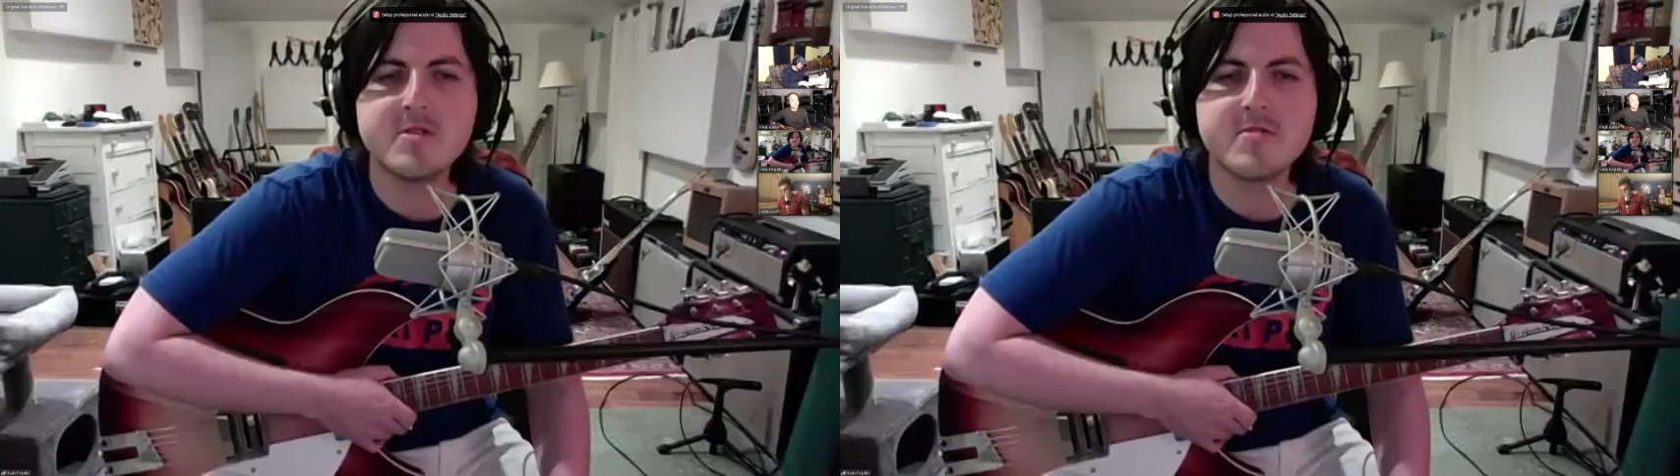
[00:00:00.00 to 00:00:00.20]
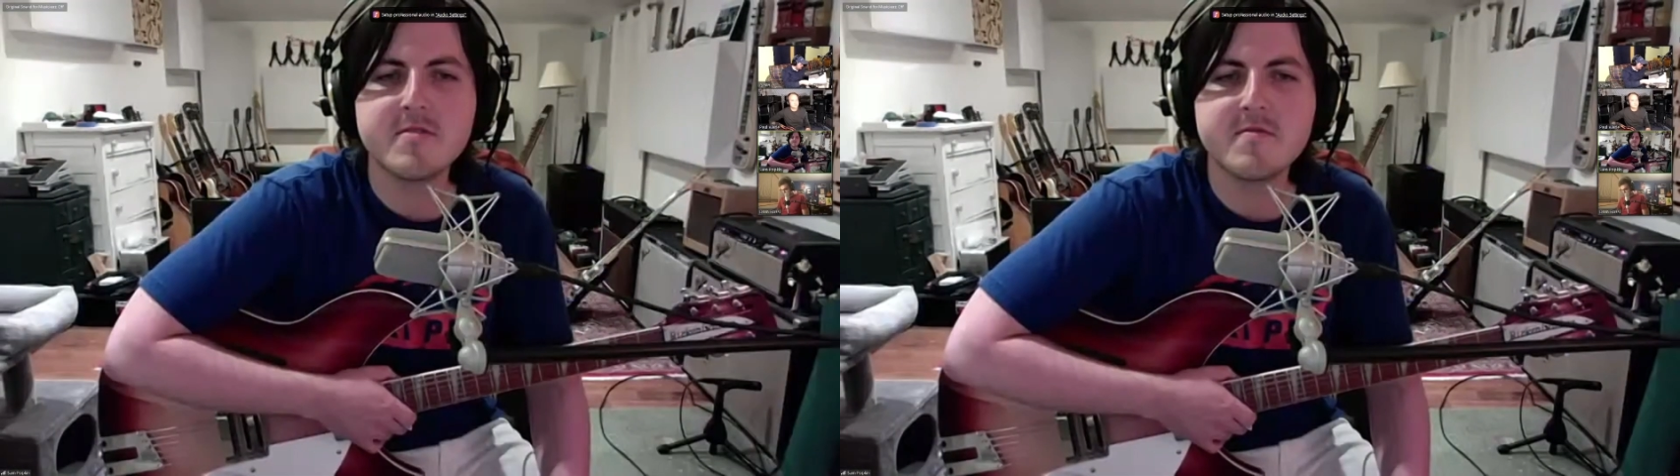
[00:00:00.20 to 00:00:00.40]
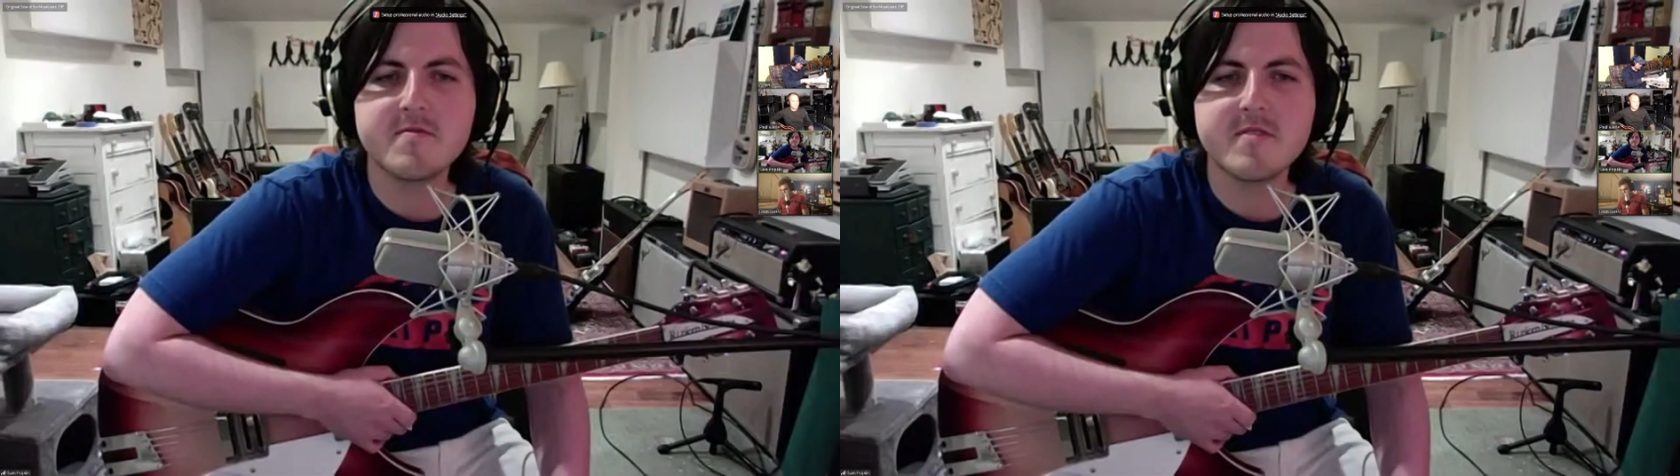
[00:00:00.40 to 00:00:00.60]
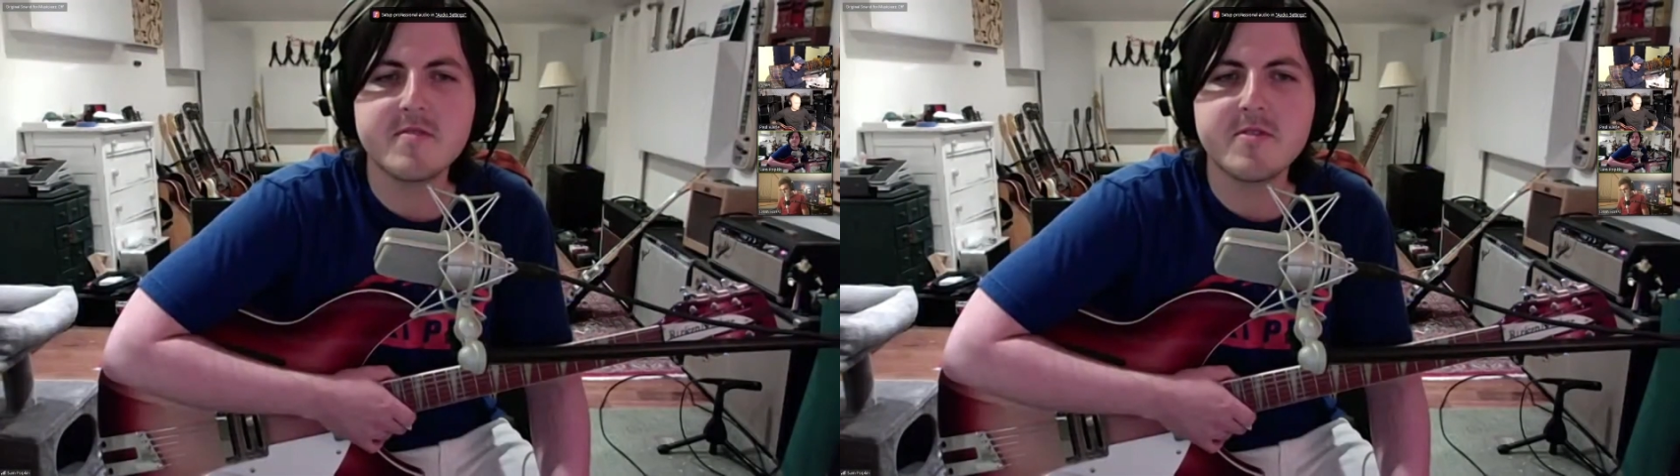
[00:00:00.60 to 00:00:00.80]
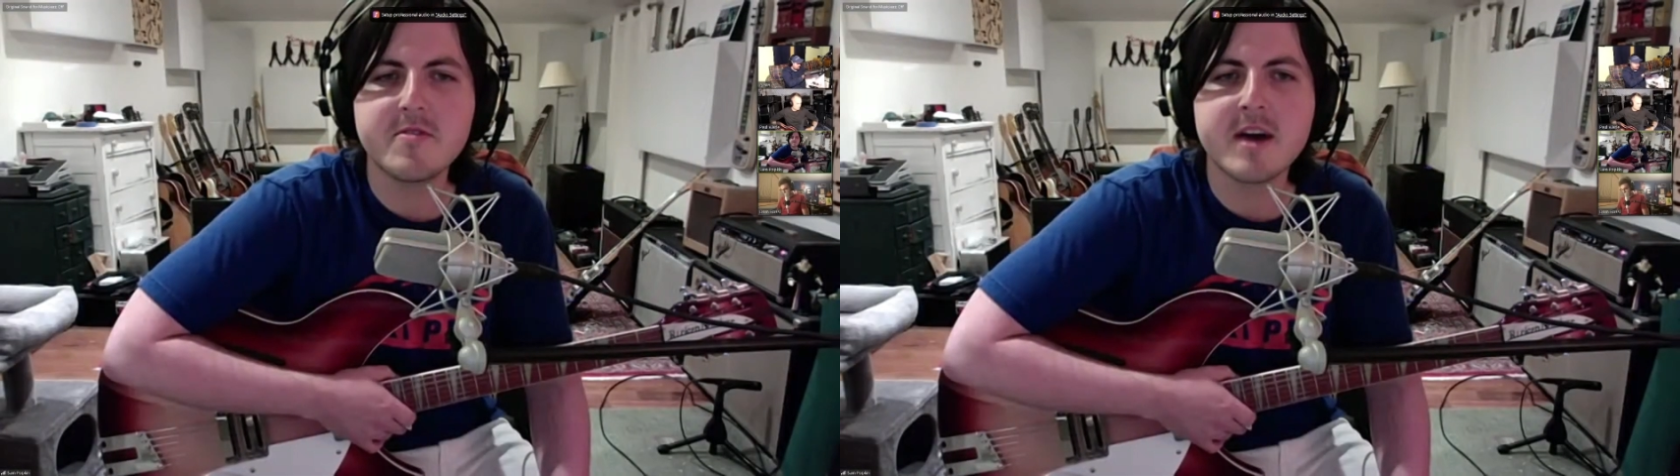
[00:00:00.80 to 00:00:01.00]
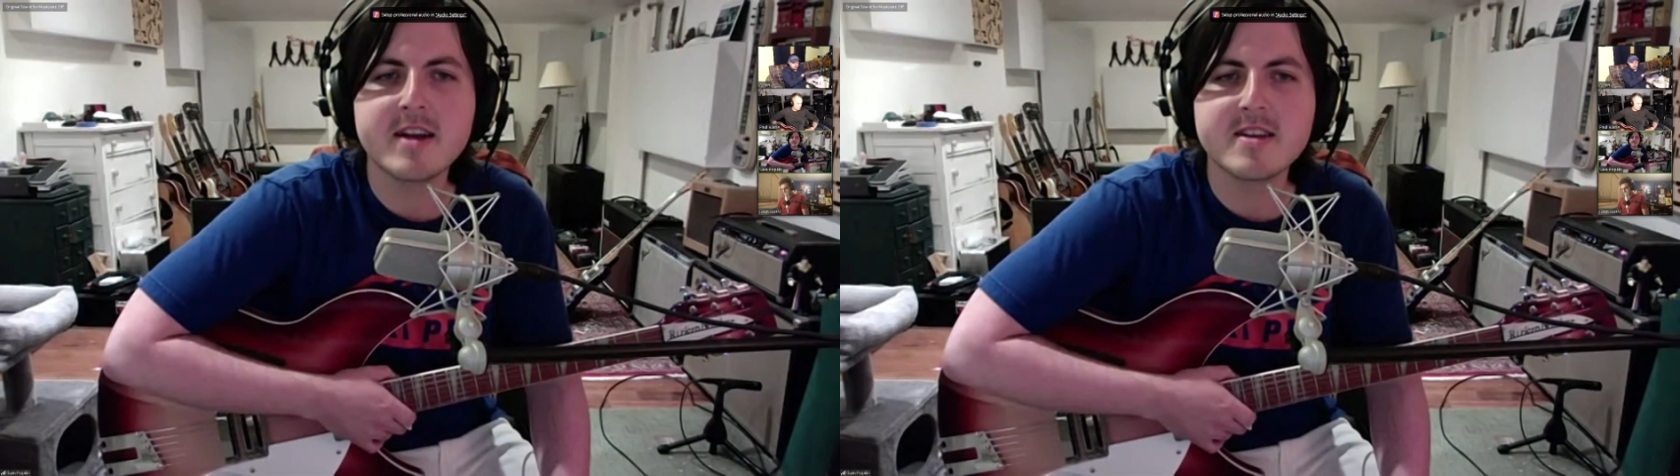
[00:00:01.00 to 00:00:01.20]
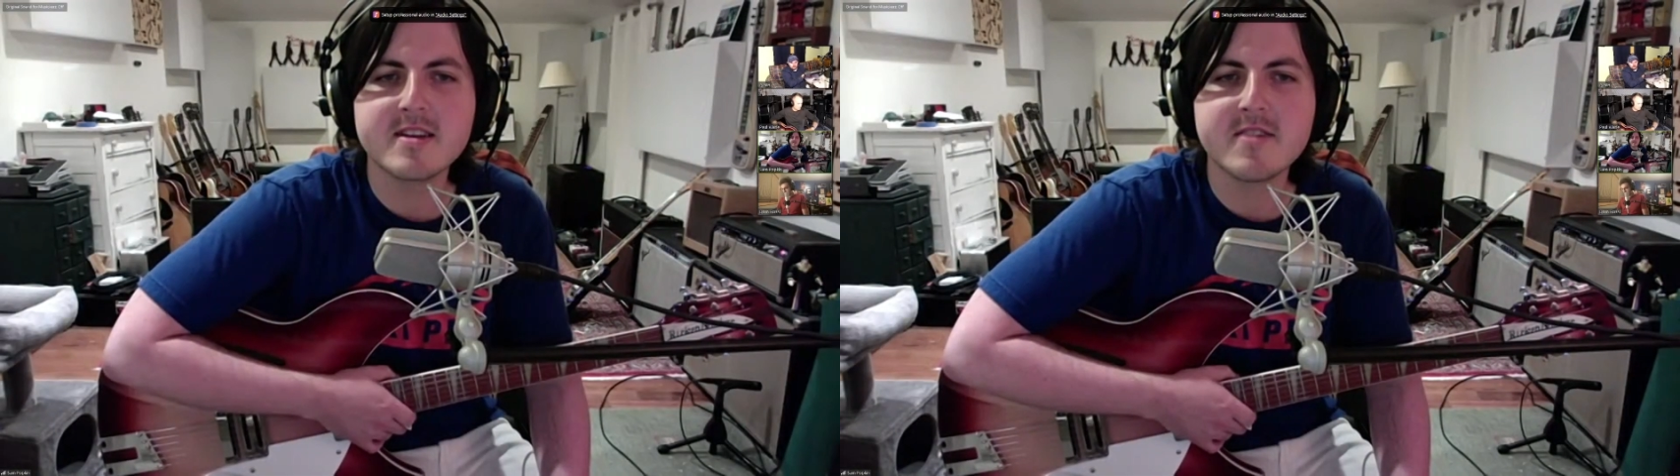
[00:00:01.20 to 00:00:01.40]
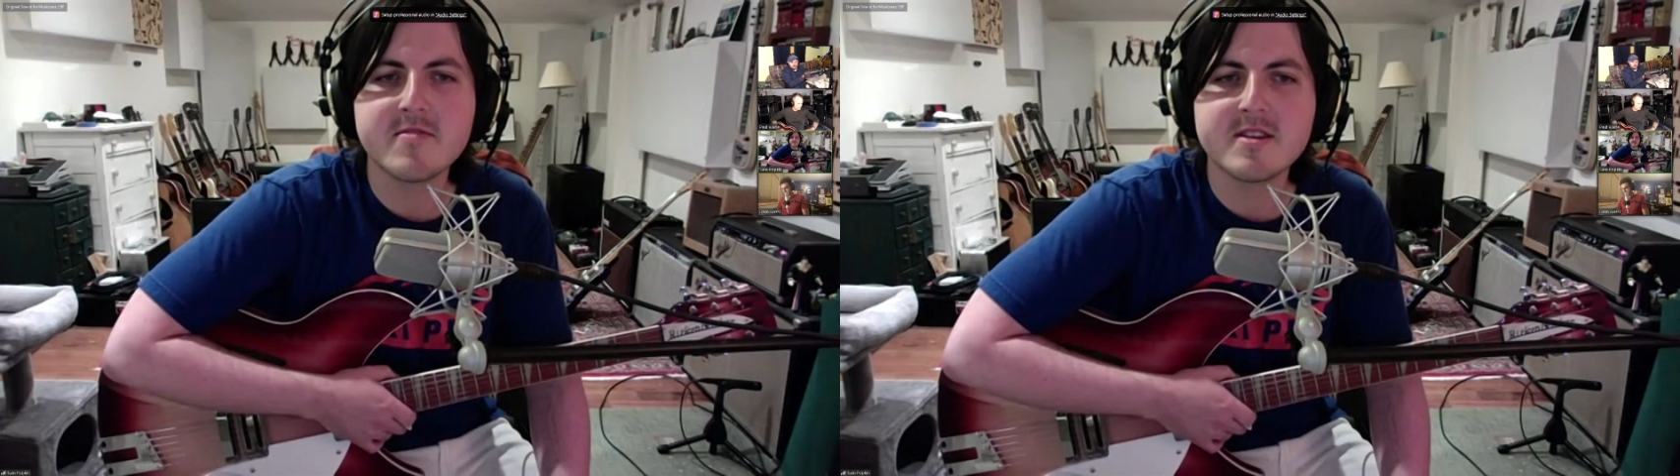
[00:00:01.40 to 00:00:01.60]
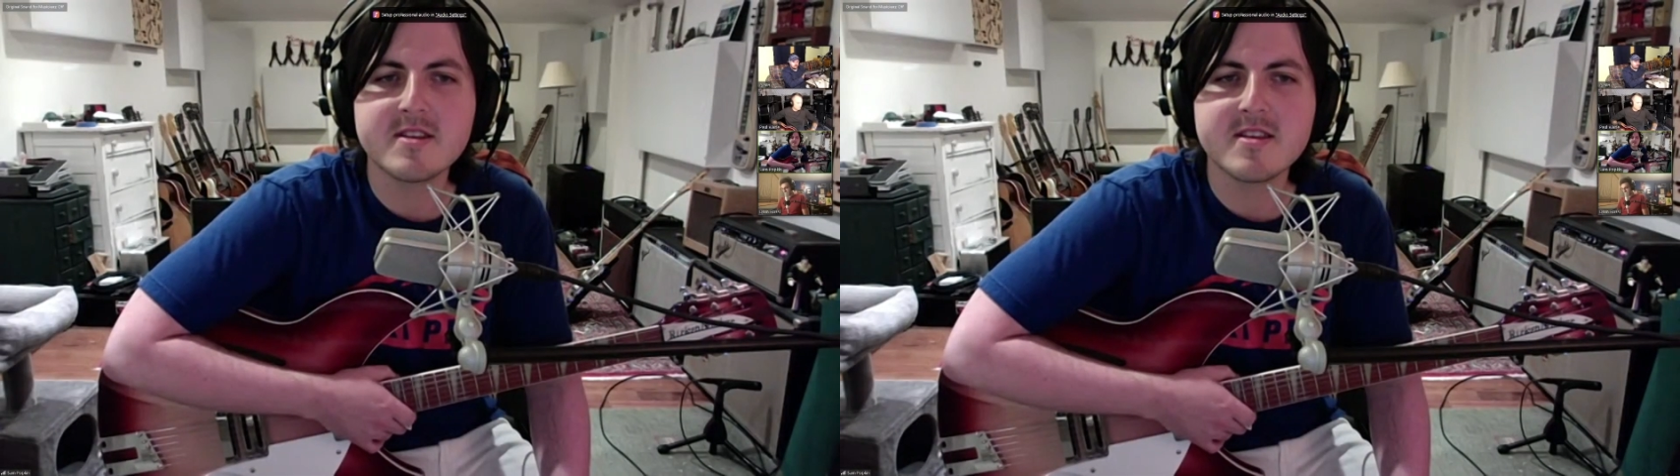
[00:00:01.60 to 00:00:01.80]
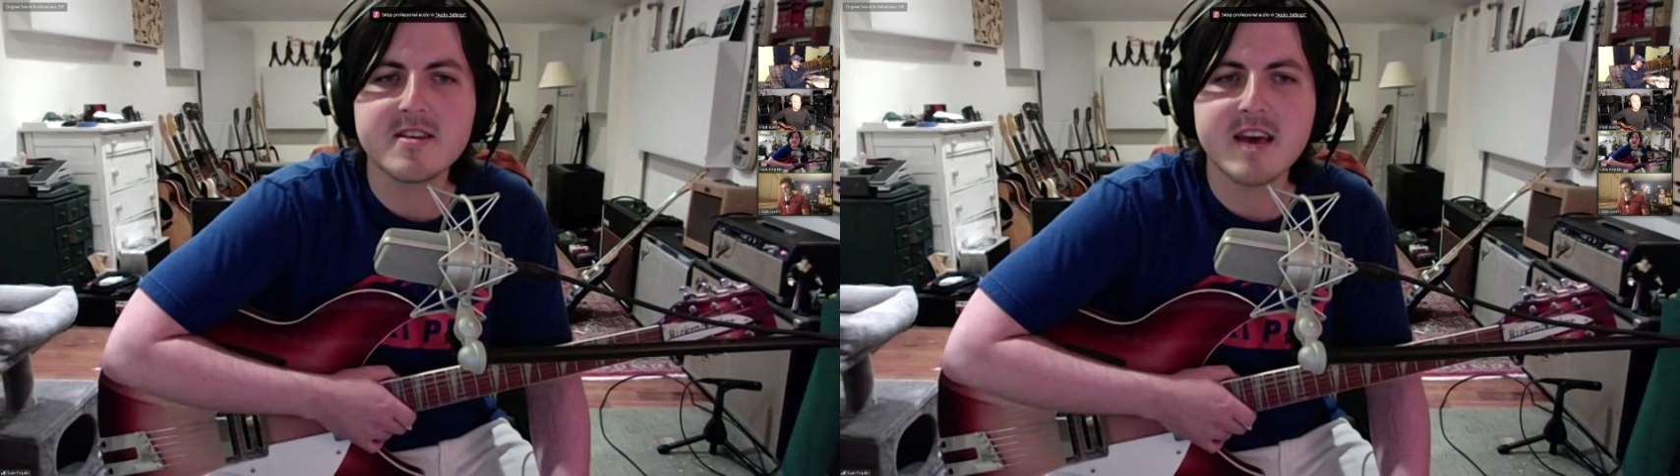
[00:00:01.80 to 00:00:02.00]
if you got to go
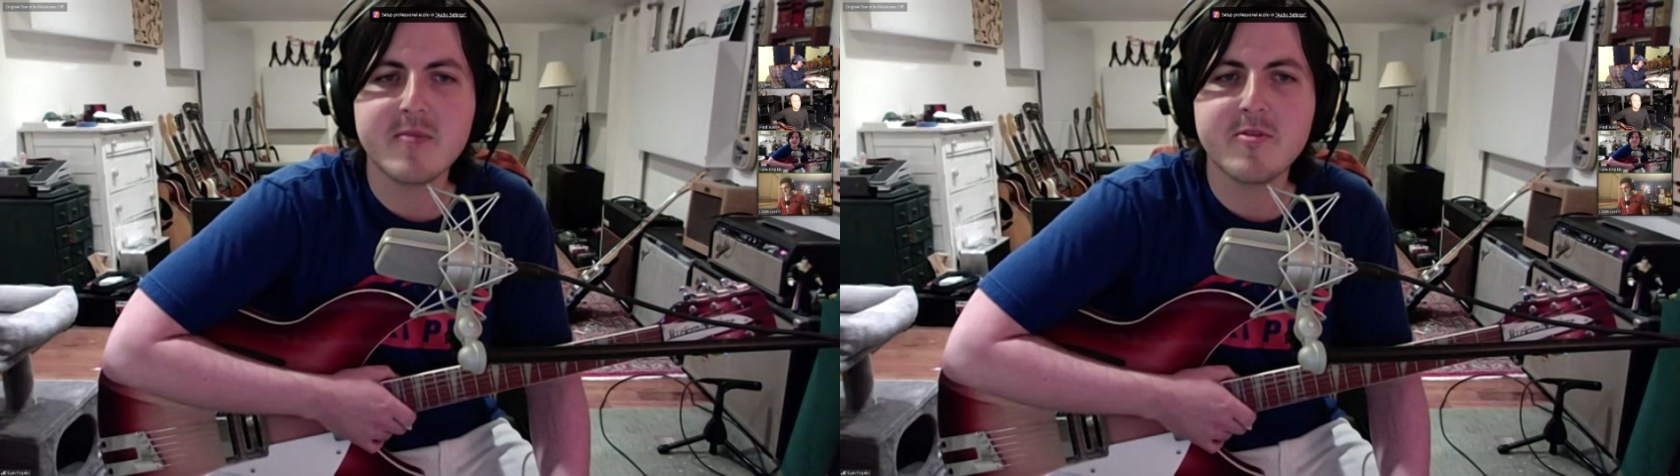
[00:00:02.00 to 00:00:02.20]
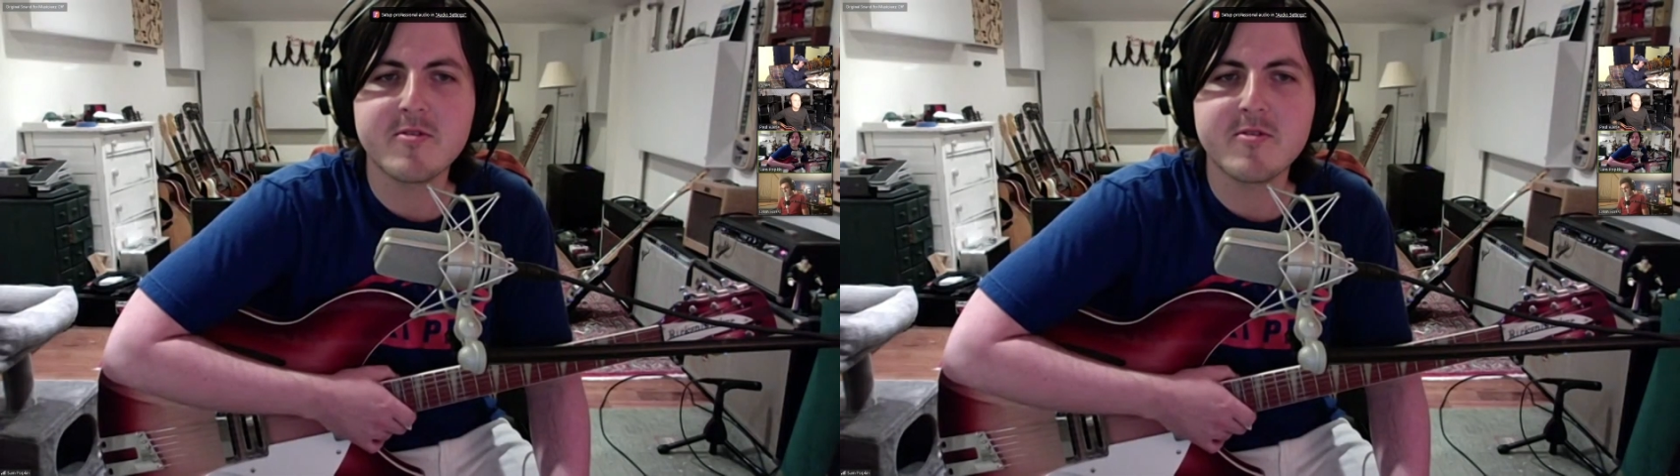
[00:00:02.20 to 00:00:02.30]
into the Abbey